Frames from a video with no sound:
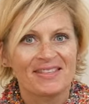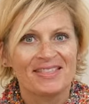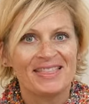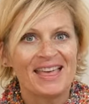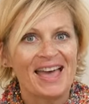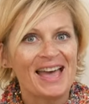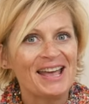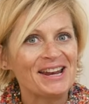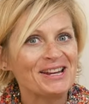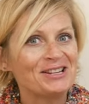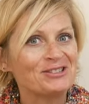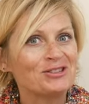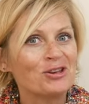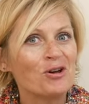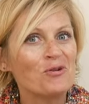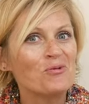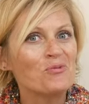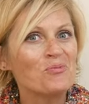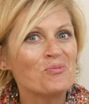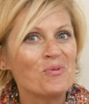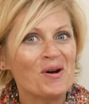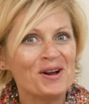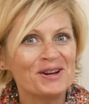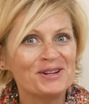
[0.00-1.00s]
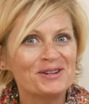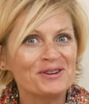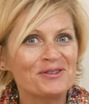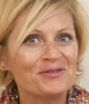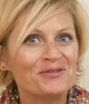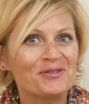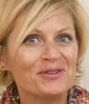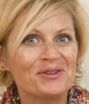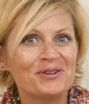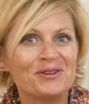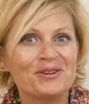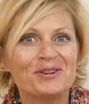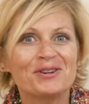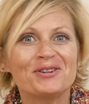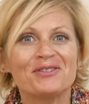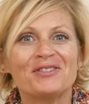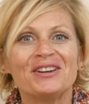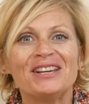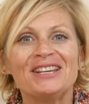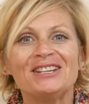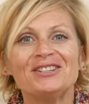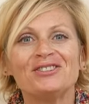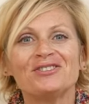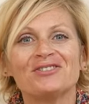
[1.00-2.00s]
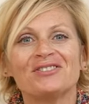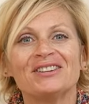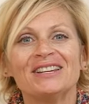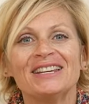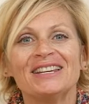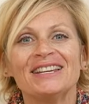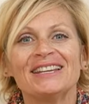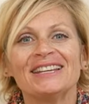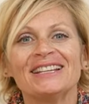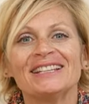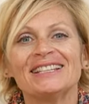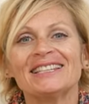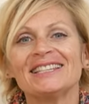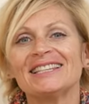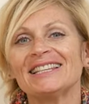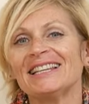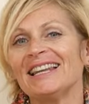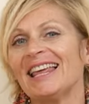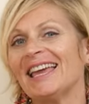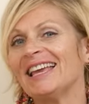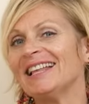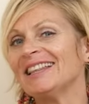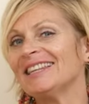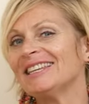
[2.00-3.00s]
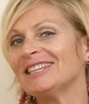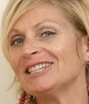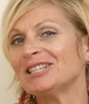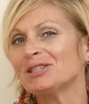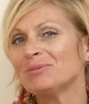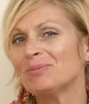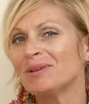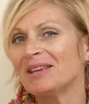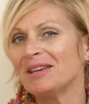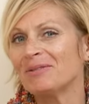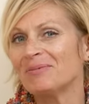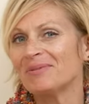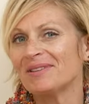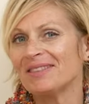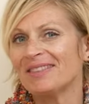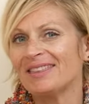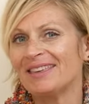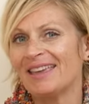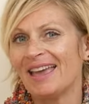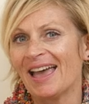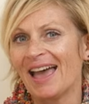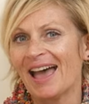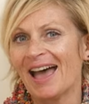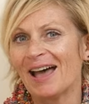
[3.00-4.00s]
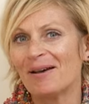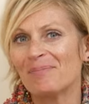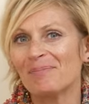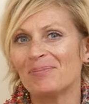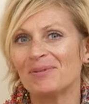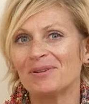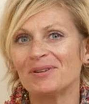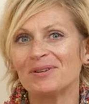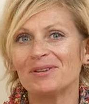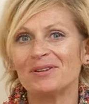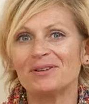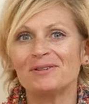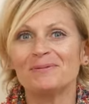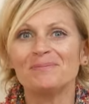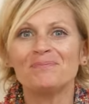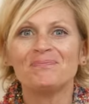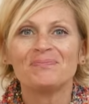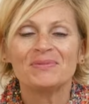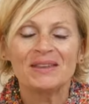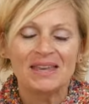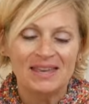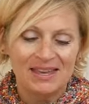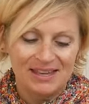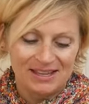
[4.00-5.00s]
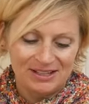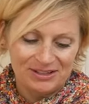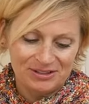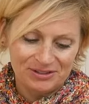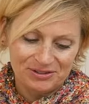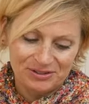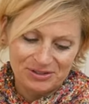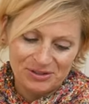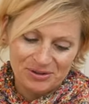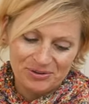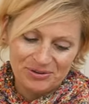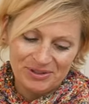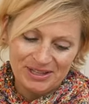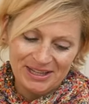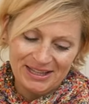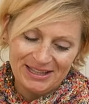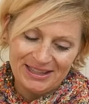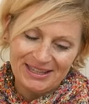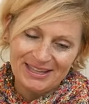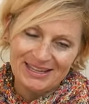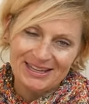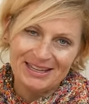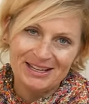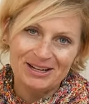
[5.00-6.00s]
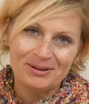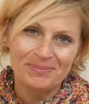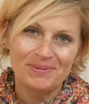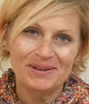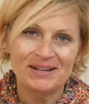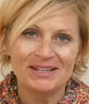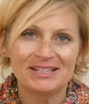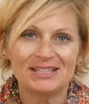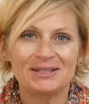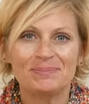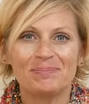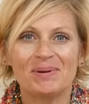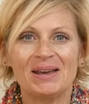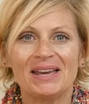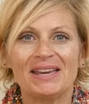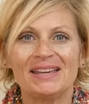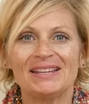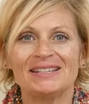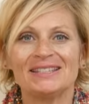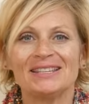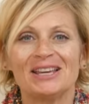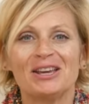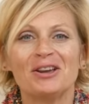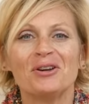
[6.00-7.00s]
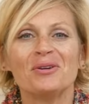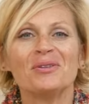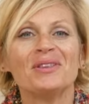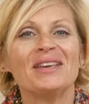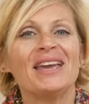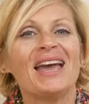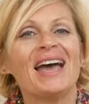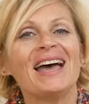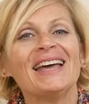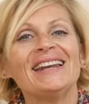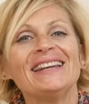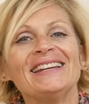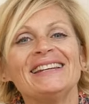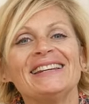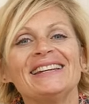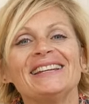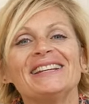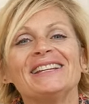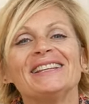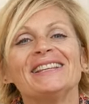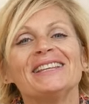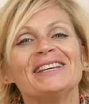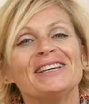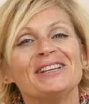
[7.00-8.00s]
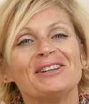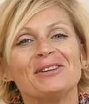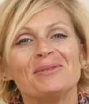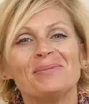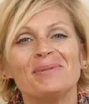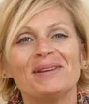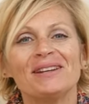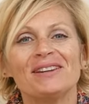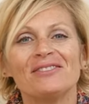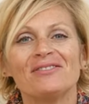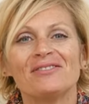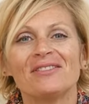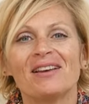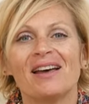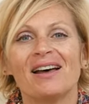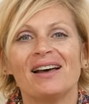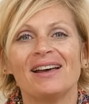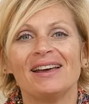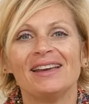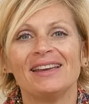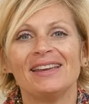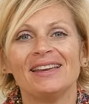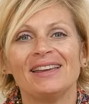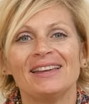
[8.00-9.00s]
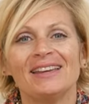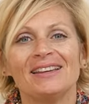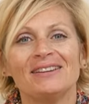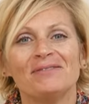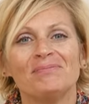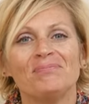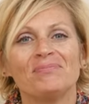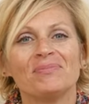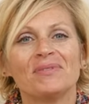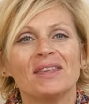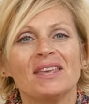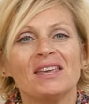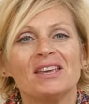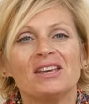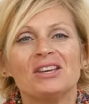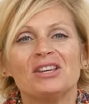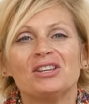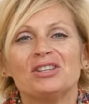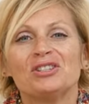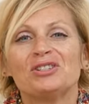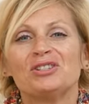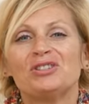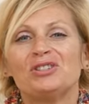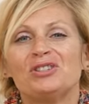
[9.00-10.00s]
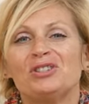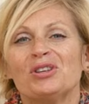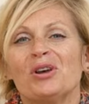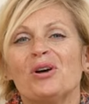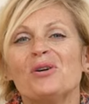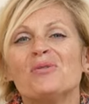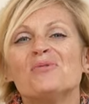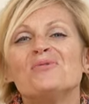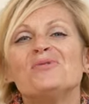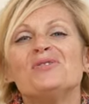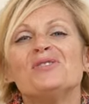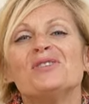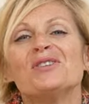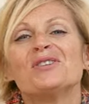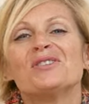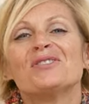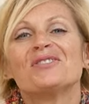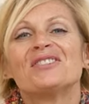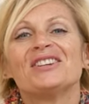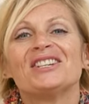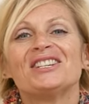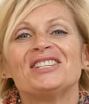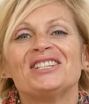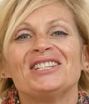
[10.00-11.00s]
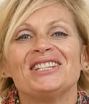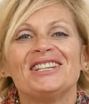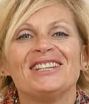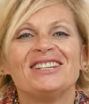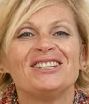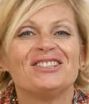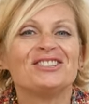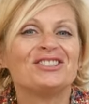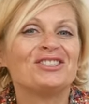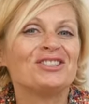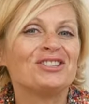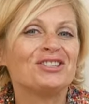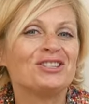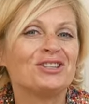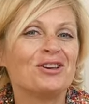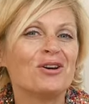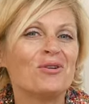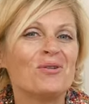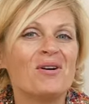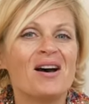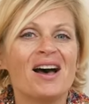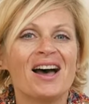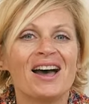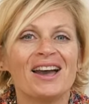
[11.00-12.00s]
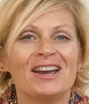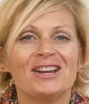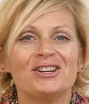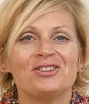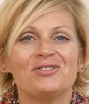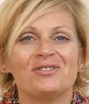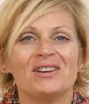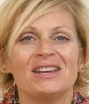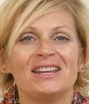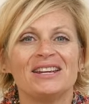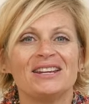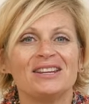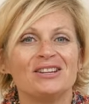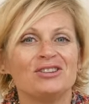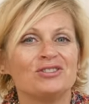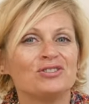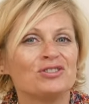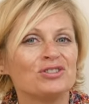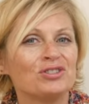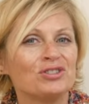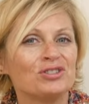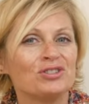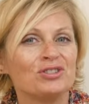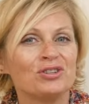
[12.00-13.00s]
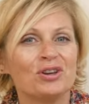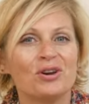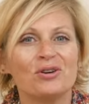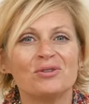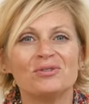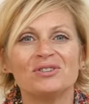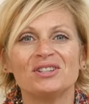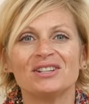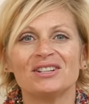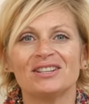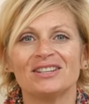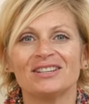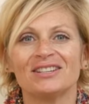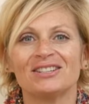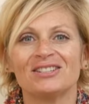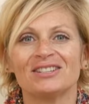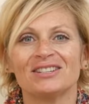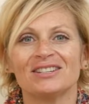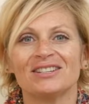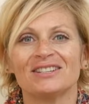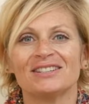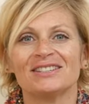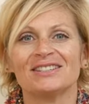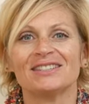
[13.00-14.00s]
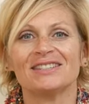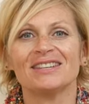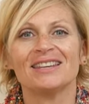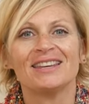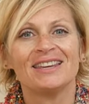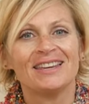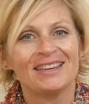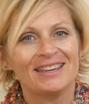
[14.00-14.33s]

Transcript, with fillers: That is a wonderful green drink. It's slightly sweet with the apple. There's only a little bit of spice. I only added in a little bit of cayenne. So nourishing, so hydrating, so delicious.